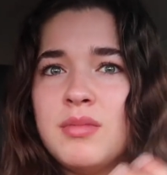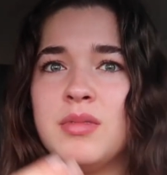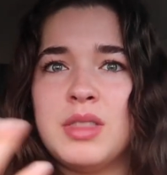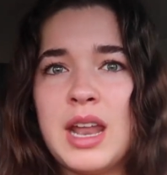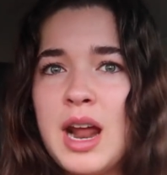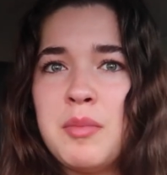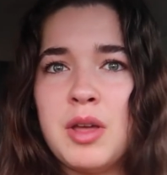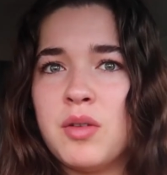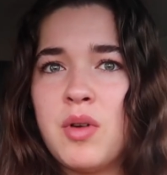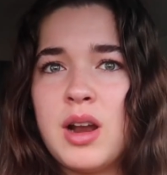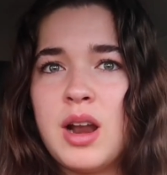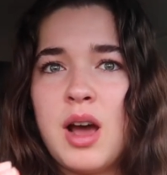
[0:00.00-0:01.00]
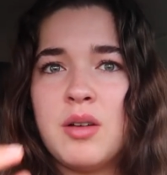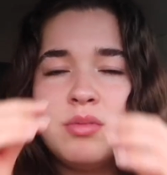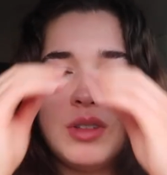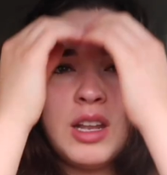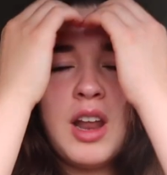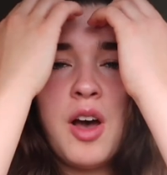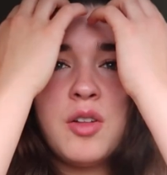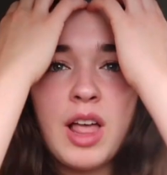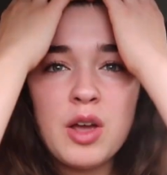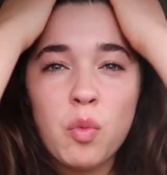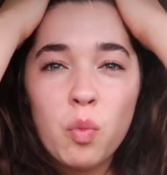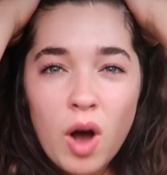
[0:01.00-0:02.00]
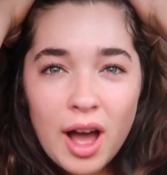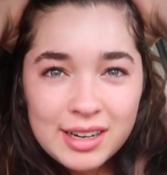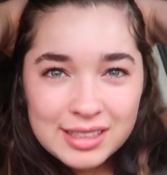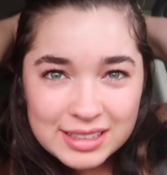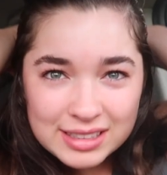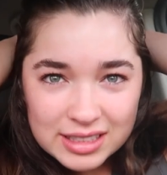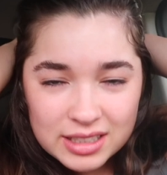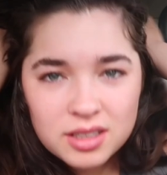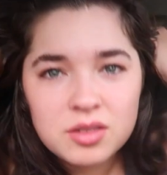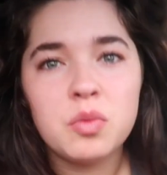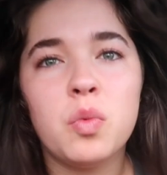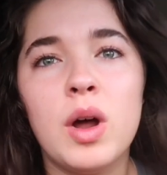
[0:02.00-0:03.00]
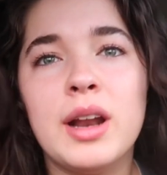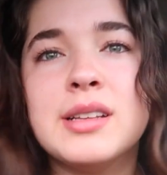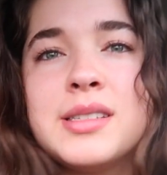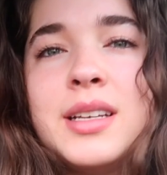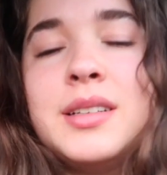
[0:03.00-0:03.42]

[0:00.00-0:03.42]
in right now, you know? Like, what is it?